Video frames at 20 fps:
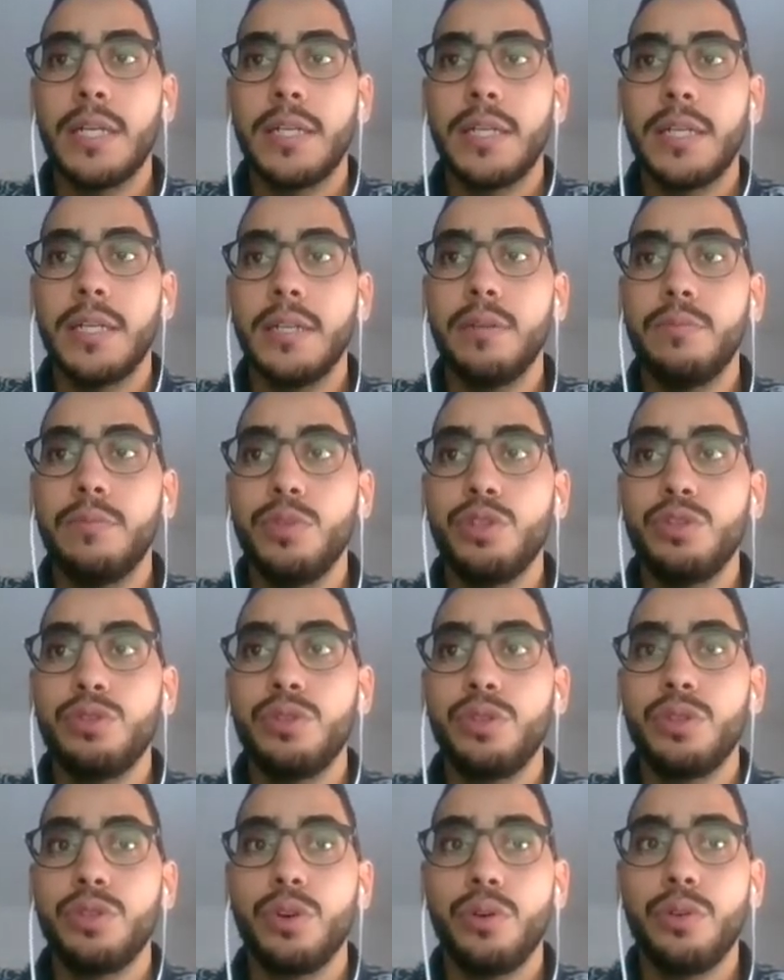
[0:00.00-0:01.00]

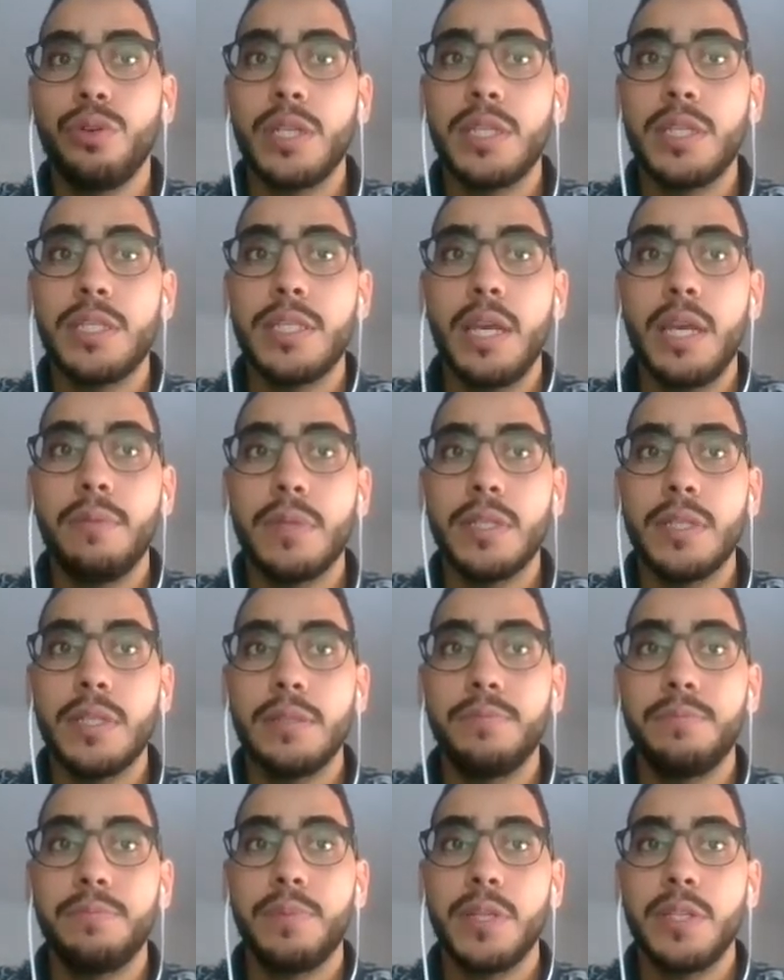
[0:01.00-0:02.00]
measured on the same
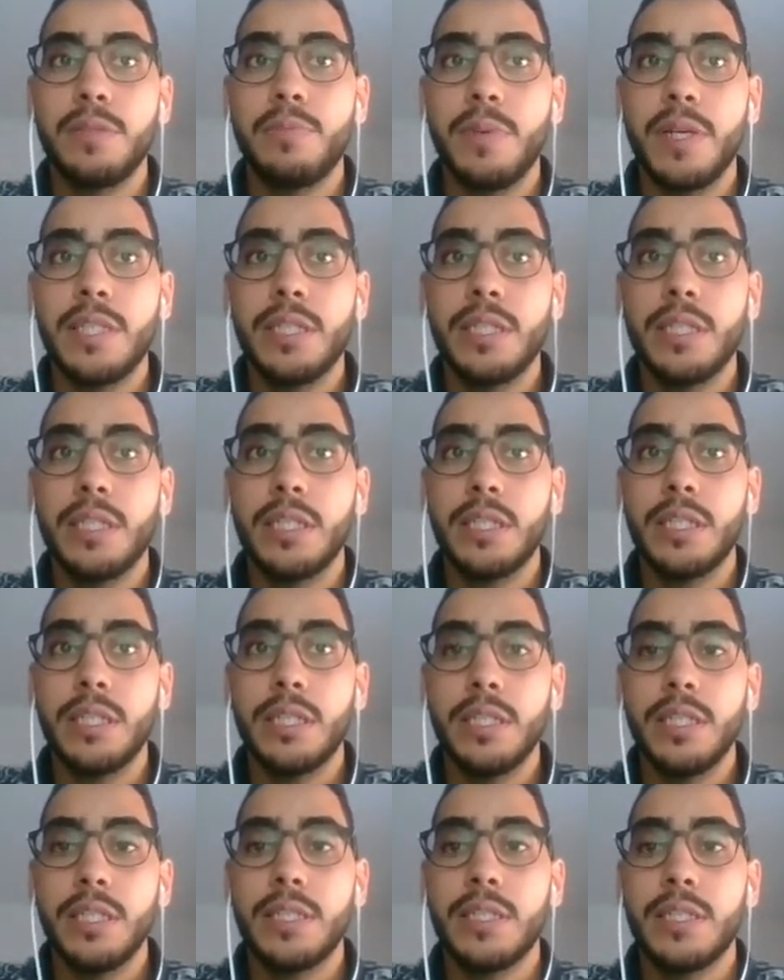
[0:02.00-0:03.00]
prismatic
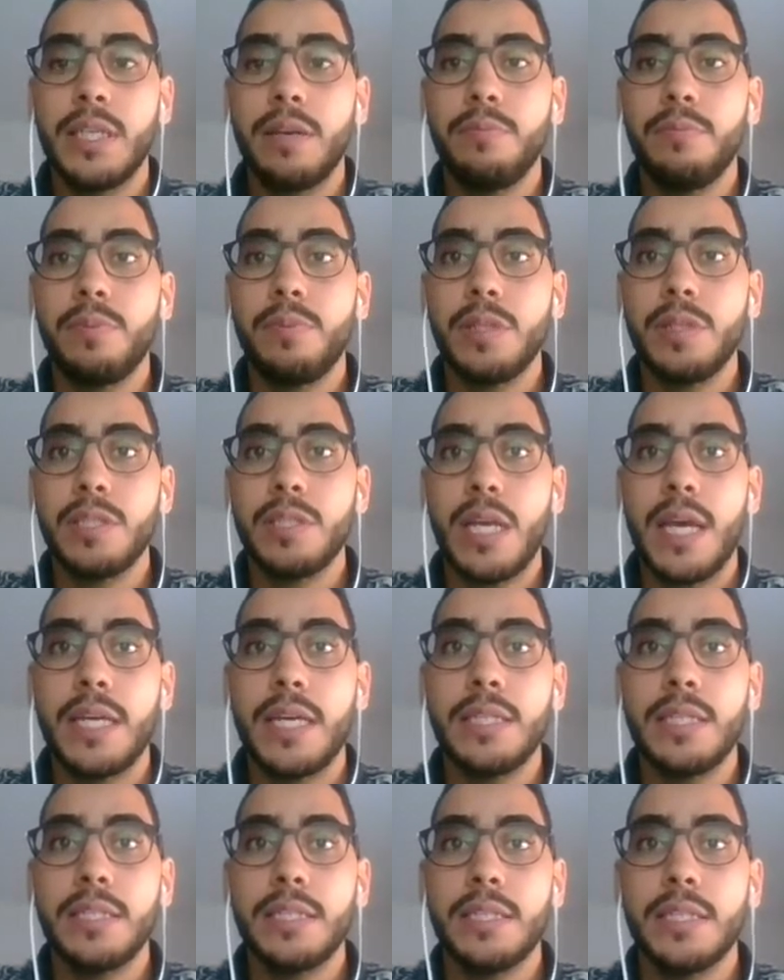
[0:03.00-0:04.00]
samples,
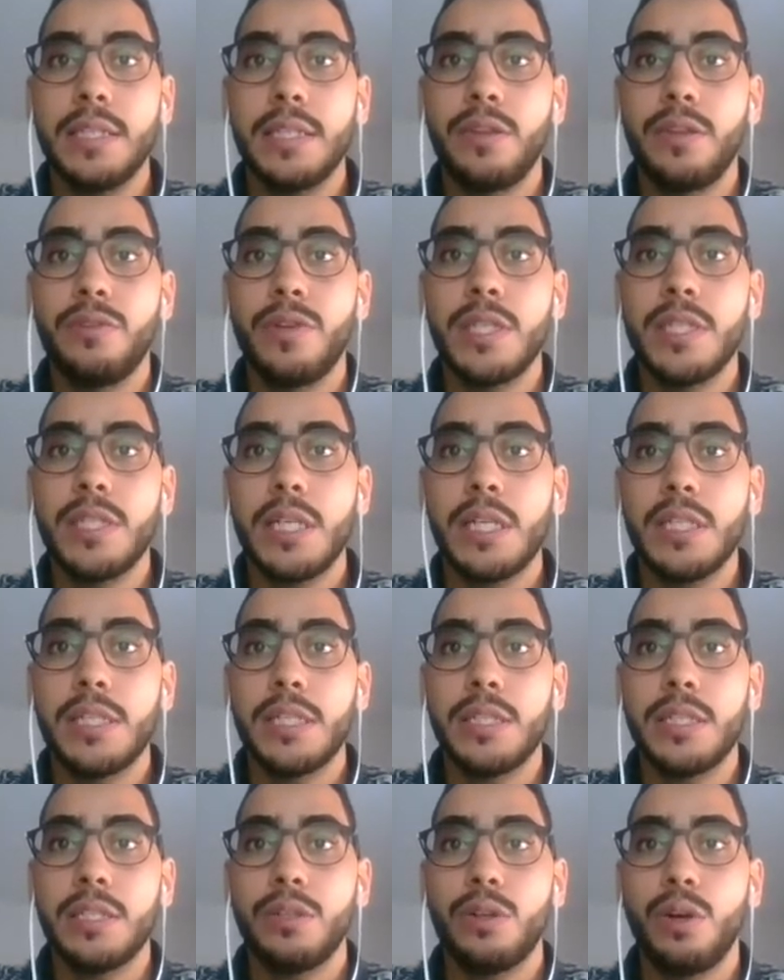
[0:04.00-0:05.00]
and the result
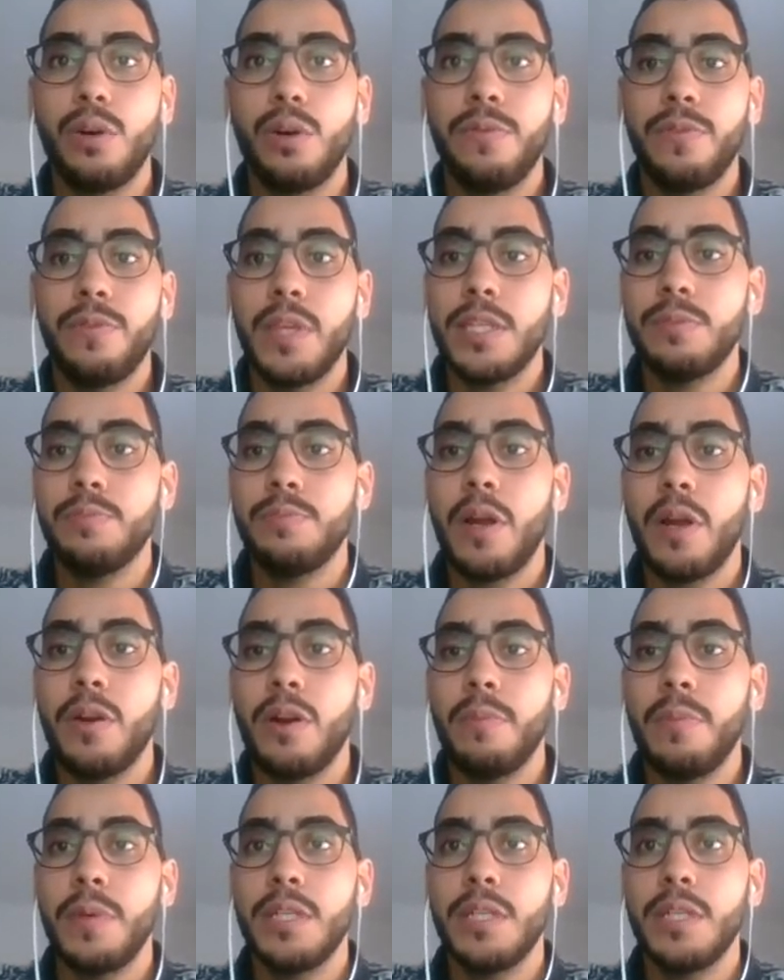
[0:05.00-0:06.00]
of this
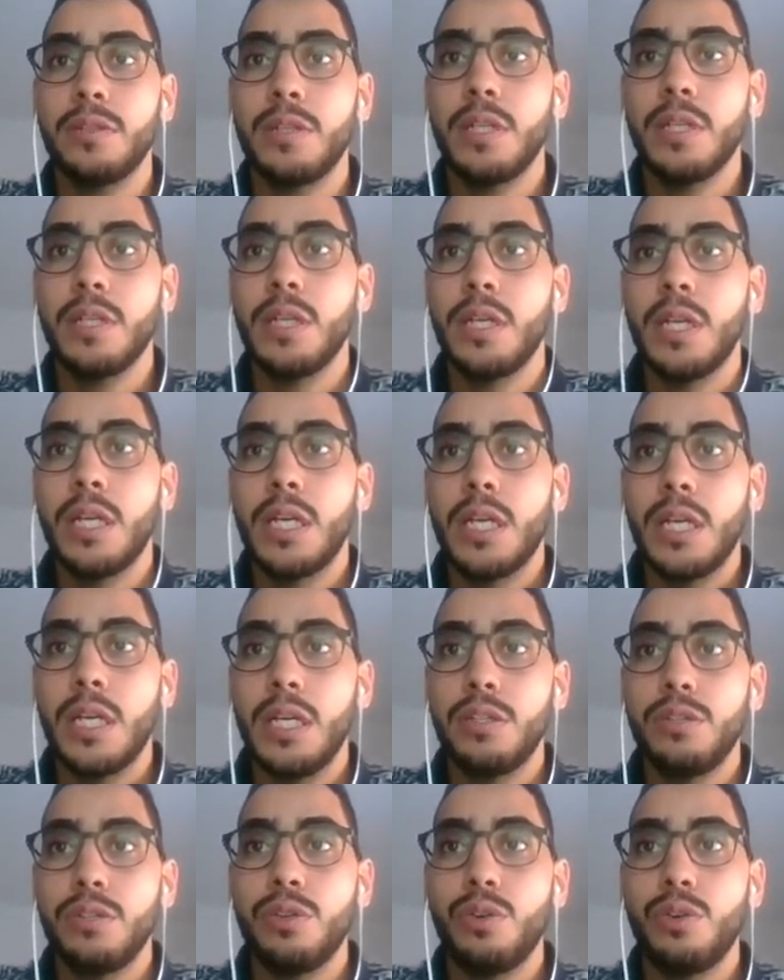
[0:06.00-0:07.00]
parameter
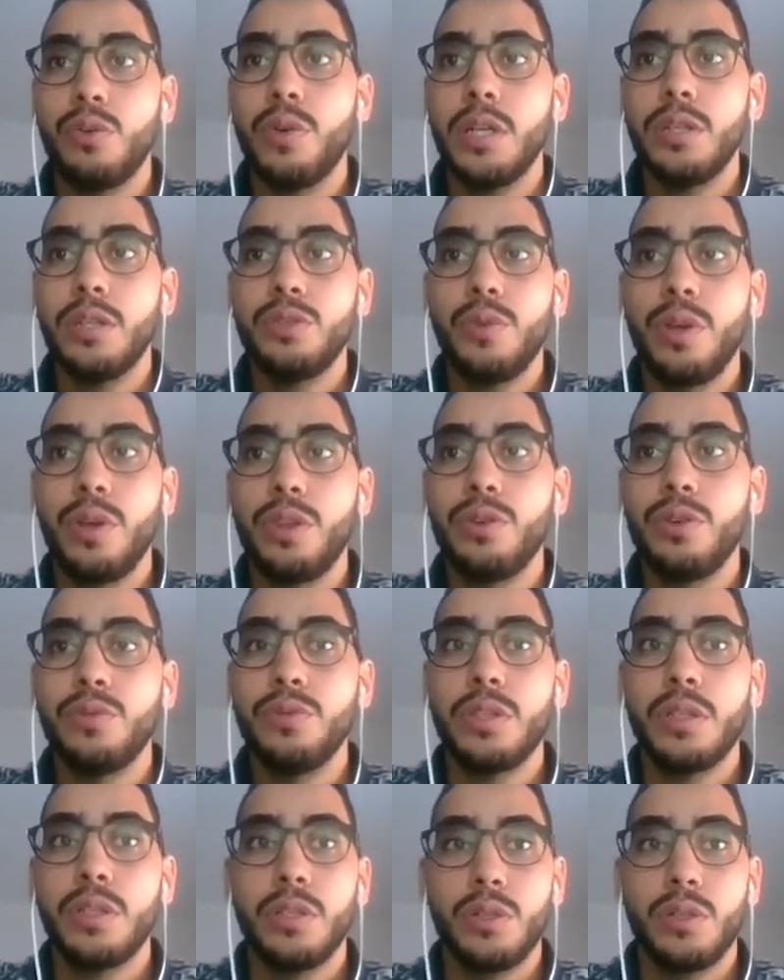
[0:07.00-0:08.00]
is coherent with
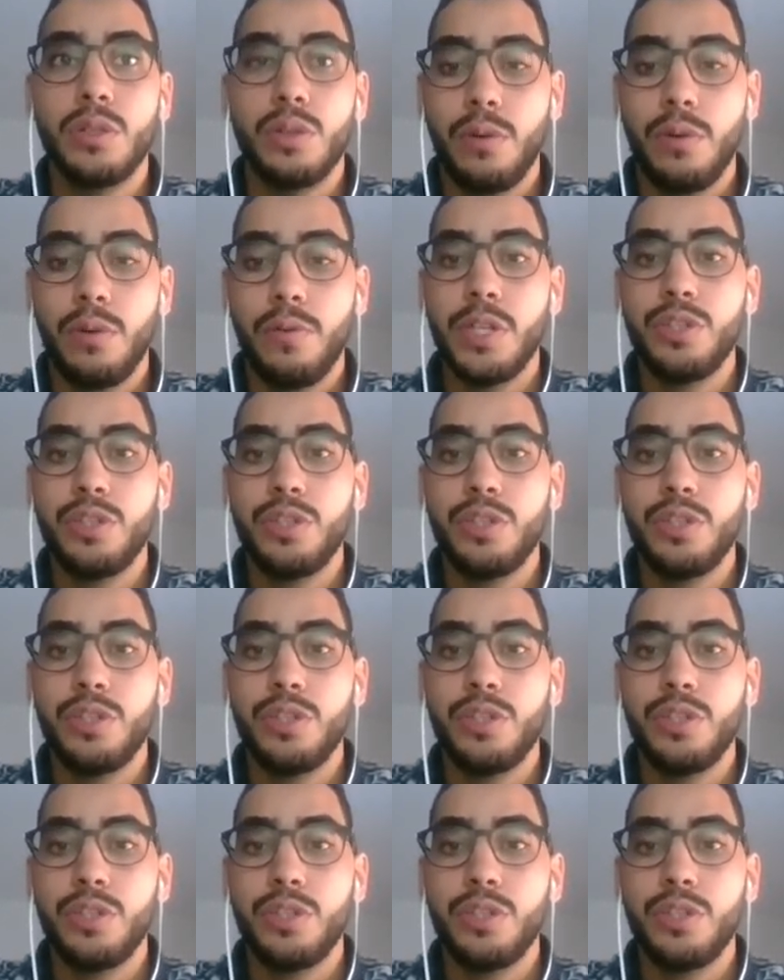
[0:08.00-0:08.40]
those of the